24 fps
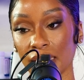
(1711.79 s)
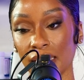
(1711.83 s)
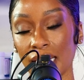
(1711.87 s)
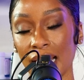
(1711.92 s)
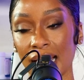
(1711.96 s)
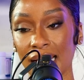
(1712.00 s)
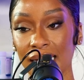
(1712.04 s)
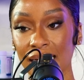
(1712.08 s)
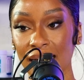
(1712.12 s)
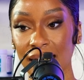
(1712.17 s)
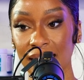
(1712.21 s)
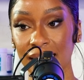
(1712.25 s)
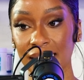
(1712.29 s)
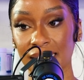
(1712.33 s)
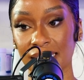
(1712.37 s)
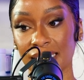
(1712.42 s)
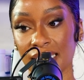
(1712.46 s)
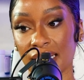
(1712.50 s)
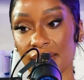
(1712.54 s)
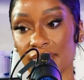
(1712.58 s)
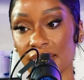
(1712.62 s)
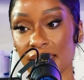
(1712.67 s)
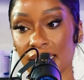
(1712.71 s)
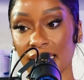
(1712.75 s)

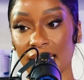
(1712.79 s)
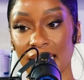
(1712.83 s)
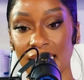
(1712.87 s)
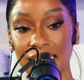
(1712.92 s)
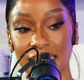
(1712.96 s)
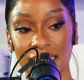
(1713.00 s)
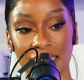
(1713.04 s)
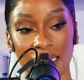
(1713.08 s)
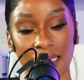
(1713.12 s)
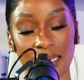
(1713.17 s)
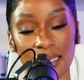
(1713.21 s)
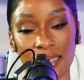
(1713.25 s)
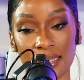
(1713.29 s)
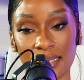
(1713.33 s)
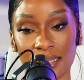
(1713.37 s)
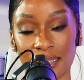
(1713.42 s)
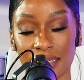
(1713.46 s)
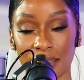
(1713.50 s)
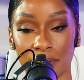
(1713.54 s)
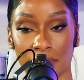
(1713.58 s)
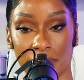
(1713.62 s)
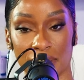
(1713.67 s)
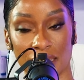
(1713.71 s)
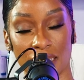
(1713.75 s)
97, K-Slay, any of
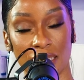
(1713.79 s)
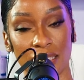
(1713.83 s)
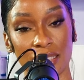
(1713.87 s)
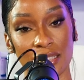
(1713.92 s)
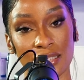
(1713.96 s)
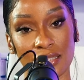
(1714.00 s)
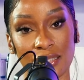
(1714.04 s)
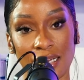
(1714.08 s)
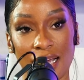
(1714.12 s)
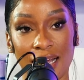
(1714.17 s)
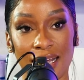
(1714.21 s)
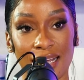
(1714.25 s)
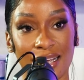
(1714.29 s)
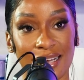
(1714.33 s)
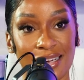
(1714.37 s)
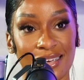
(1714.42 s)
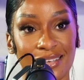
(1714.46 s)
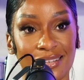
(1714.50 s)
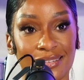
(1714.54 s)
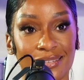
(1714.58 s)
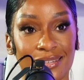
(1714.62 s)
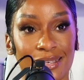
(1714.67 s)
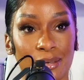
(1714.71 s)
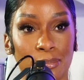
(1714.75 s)
them things, like
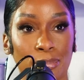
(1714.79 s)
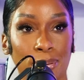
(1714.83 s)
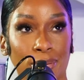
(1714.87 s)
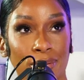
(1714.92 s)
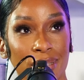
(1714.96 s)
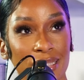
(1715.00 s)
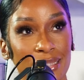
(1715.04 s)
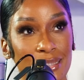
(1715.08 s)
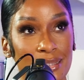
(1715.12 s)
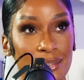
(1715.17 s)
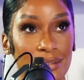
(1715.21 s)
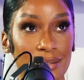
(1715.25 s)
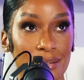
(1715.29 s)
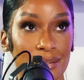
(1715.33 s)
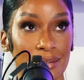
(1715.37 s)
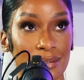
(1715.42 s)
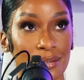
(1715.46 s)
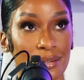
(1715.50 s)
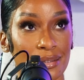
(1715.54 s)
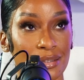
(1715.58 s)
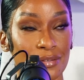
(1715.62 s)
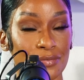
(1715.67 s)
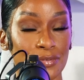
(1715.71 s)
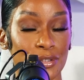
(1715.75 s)
the
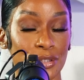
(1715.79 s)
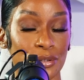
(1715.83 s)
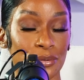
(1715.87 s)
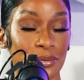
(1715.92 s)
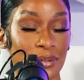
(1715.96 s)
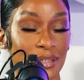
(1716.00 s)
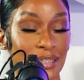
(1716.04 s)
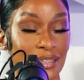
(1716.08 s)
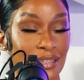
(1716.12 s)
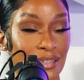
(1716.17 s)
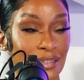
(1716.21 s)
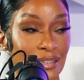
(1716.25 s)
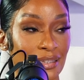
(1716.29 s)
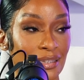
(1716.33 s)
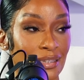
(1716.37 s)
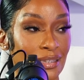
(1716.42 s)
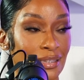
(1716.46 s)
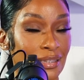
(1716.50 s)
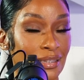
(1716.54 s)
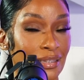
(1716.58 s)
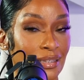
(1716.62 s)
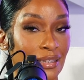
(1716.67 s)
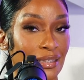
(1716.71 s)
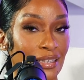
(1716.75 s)
pressure of doing
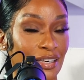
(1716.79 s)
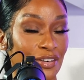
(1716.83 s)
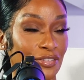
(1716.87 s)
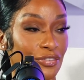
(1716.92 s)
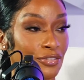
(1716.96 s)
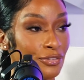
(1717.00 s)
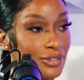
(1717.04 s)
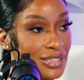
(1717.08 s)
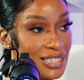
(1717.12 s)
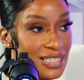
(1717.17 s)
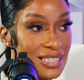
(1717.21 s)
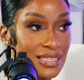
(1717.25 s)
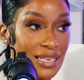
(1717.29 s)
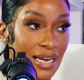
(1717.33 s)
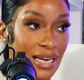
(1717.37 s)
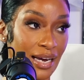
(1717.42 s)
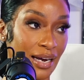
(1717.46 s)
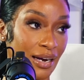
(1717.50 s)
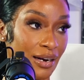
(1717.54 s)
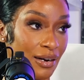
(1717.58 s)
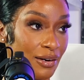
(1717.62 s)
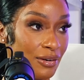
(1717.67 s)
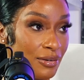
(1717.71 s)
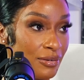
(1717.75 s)
a
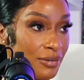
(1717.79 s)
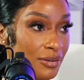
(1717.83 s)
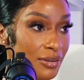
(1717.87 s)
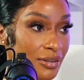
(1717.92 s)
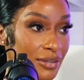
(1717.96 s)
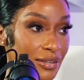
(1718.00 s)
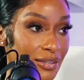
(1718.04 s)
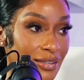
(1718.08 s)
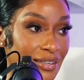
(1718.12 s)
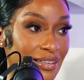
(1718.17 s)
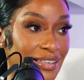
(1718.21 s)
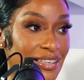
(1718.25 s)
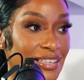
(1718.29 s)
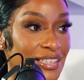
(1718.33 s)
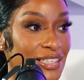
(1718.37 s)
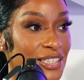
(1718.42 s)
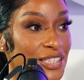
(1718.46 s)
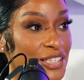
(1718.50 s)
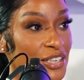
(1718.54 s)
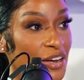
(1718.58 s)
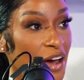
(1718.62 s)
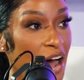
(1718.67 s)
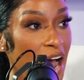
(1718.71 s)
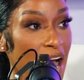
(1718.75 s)
freestyle.
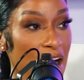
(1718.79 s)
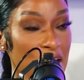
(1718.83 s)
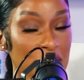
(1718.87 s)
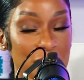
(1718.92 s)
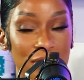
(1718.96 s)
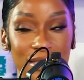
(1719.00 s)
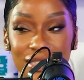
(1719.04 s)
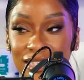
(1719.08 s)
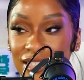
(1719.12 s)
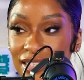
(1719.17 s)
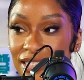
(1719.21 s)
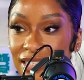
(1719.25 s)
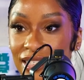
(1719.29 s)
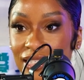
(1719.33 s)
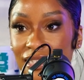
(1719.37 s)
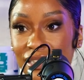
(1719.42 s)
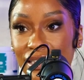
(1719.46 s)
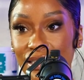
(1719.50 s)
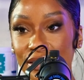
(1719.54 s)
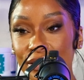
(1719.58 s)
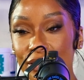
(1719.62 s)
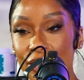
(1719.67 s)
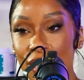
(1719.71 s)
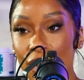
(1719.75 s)
So I would just
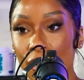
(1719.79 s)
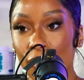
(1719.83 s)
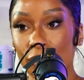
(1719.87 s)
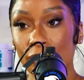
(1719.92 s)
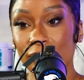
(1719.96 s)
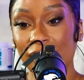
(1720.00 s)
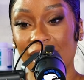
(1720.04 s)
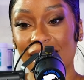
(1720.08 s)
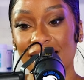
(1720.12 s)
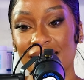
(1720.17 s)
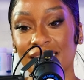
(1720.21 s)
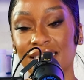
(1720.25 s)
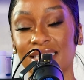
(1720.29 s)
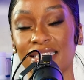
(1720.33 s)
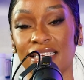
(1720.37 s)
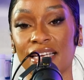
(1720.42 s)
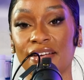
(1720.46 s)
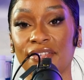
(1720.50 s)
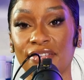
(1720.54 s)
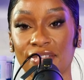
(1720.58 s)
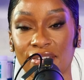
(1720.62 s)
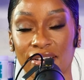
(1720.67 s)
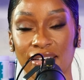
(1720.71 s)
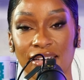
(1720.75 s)
know, like,
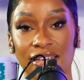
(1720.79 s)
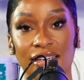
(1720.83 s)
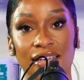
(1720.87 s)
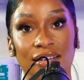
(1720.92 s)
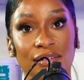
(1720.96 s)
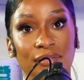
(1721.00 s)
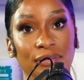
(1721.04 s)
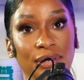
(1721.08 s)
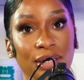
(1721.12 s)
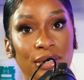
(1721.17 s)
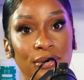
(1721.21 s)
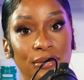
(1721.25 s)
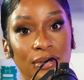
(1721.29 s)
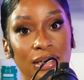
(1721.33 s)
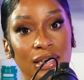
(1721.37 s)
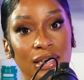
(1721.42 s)
Tiffany, I